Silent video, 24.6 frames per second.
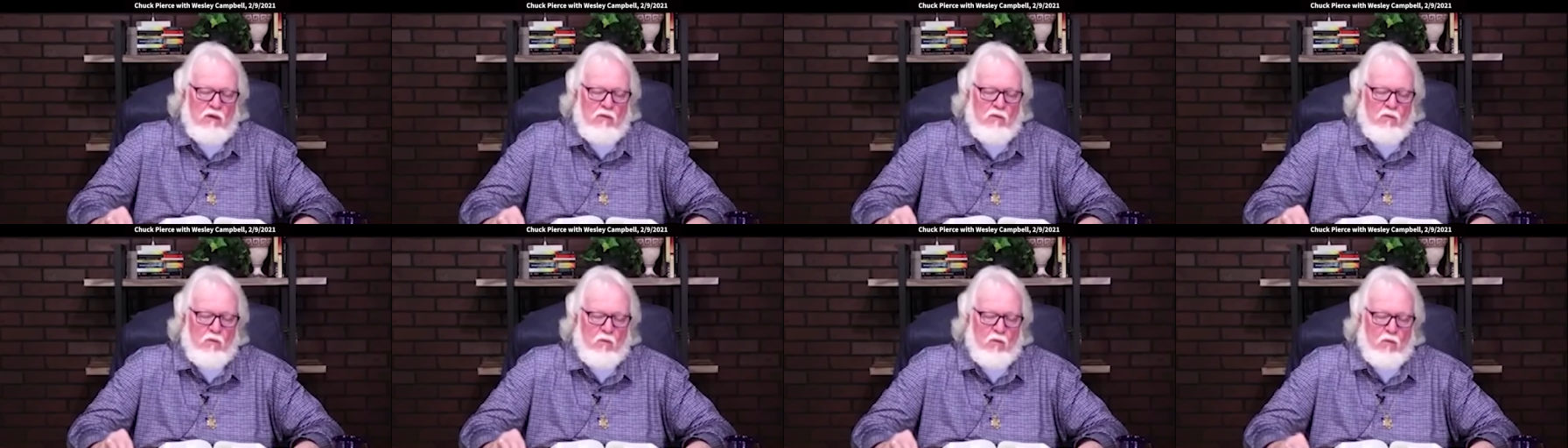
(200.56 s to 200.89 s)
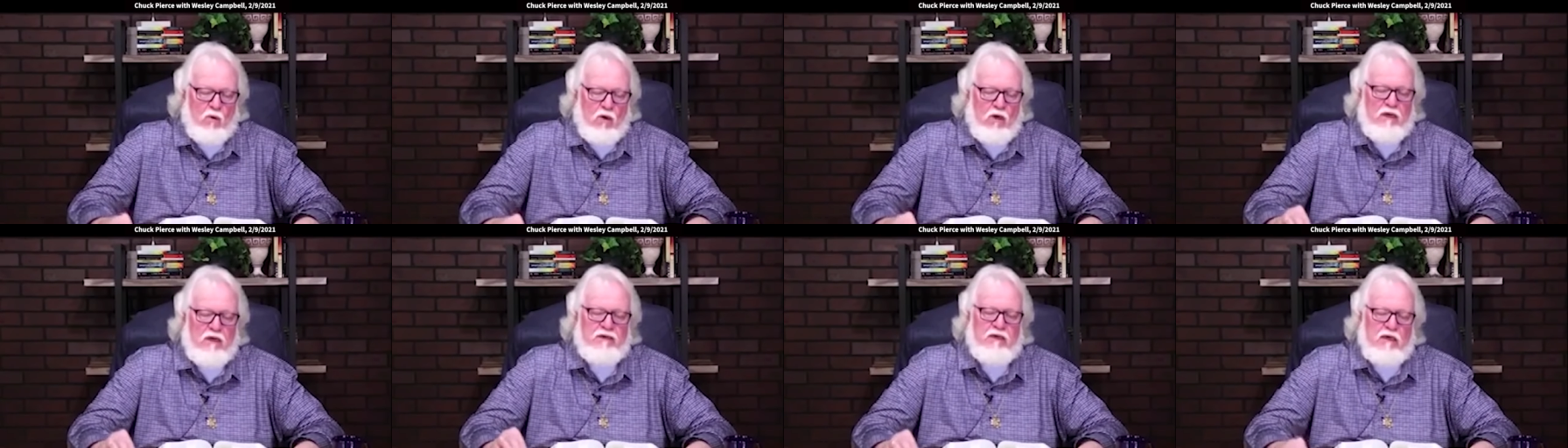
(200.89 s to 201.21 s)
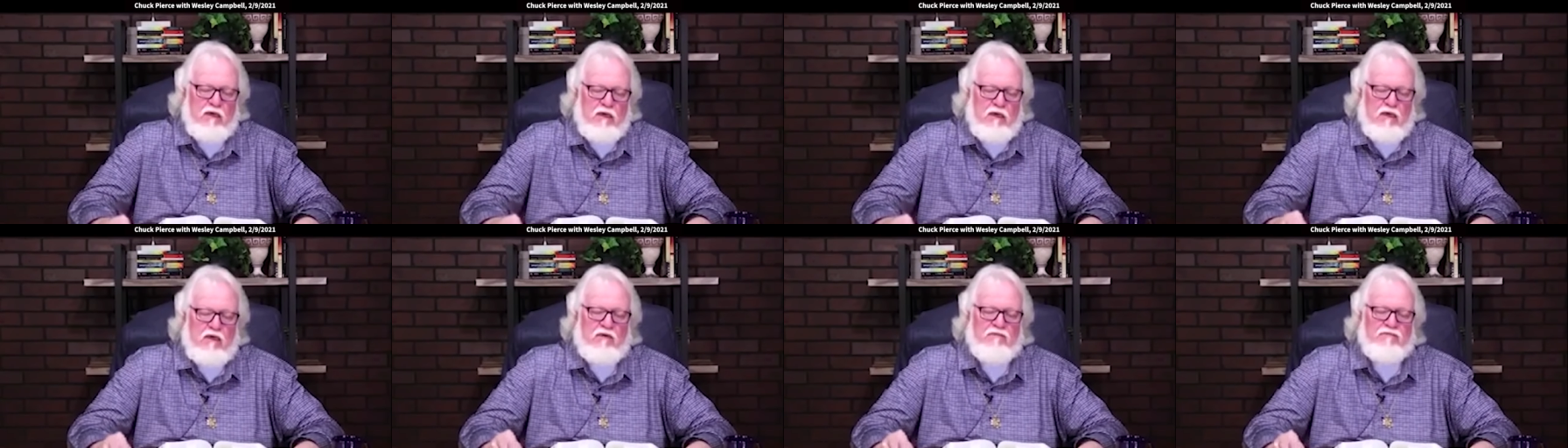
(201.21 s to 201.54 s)
one
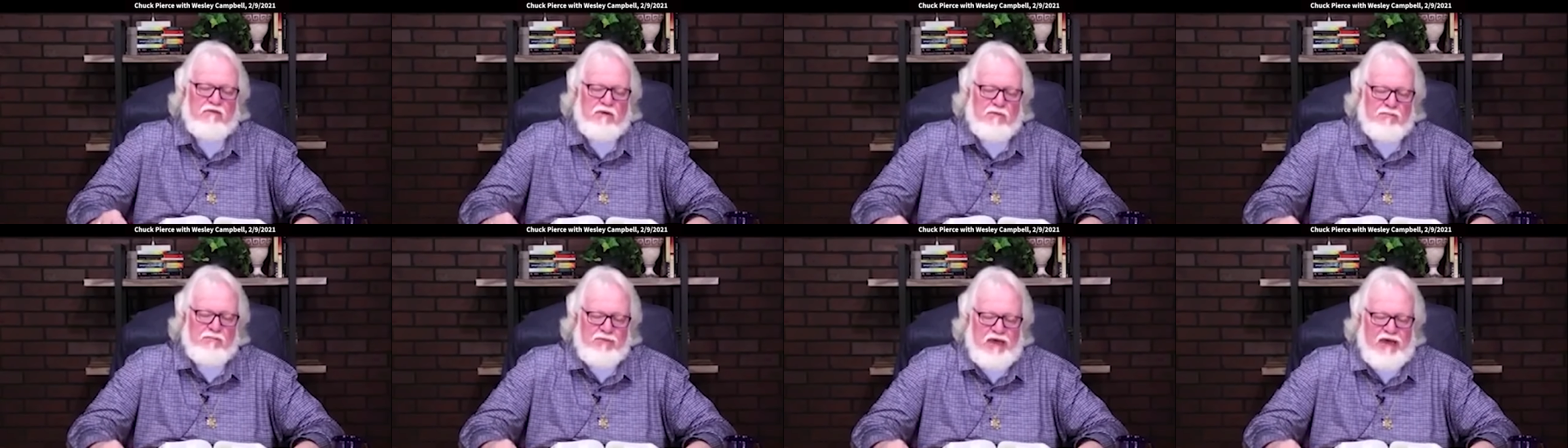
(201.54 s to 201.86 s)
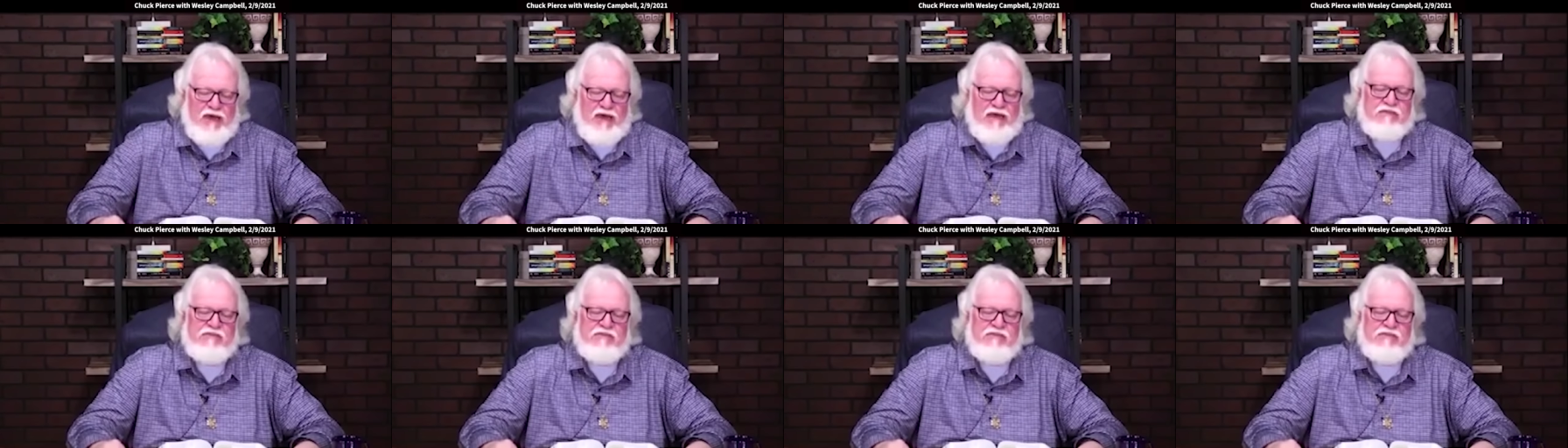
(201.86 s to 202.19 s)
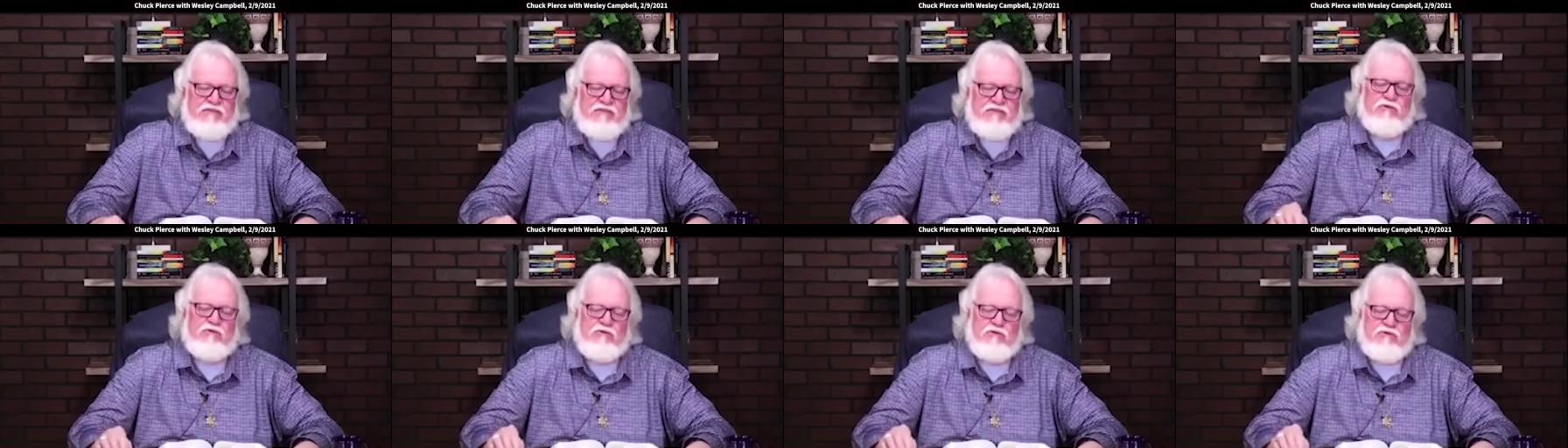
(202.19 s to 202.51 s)
of the
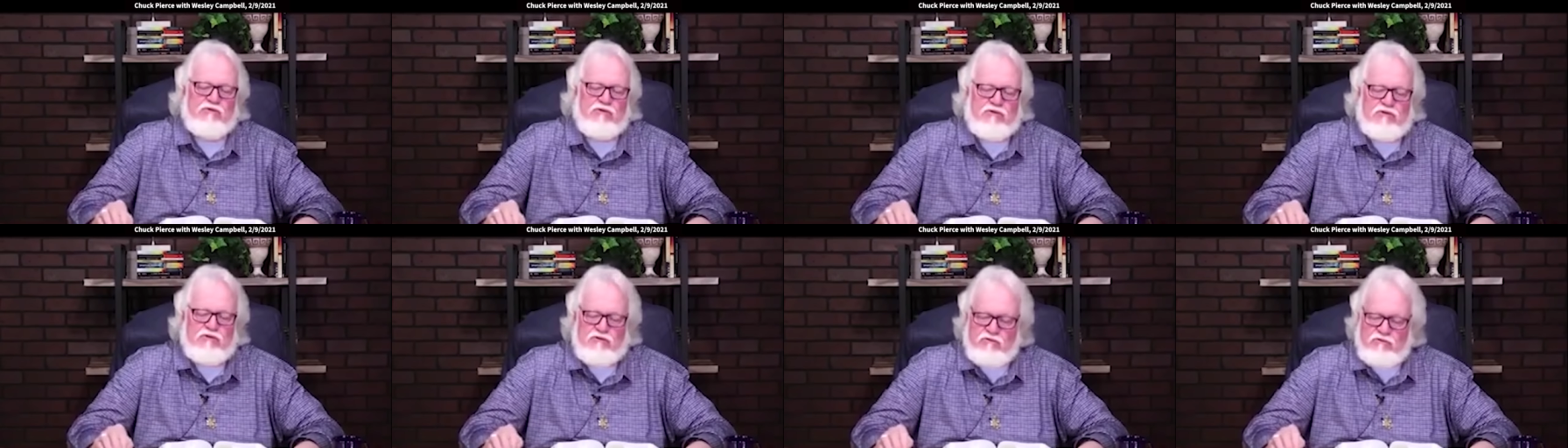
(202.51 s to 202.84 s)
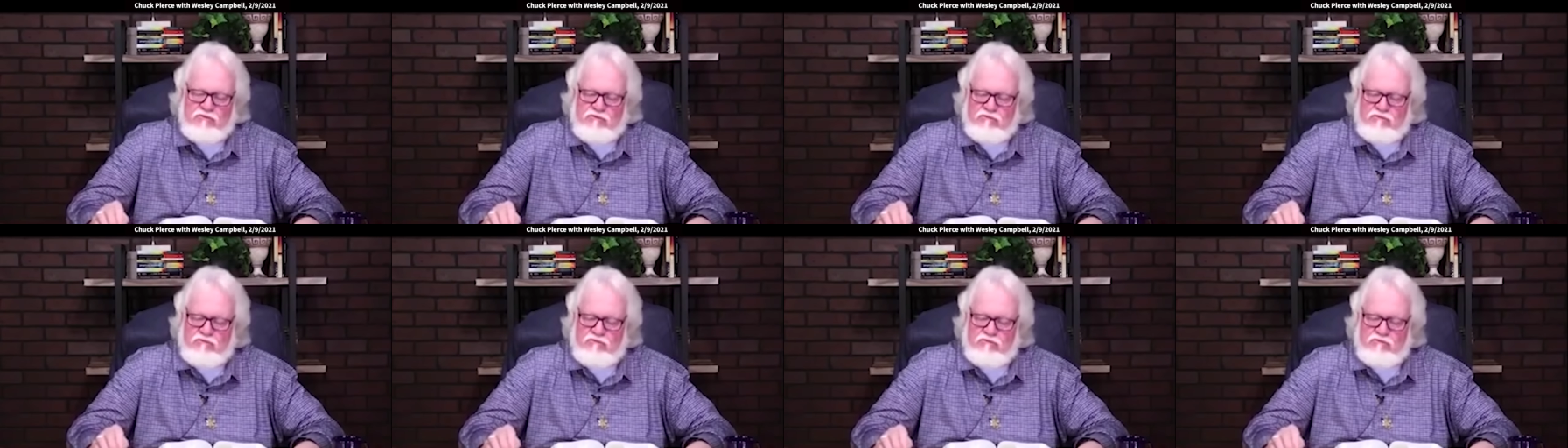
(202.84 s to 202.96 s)
pastor's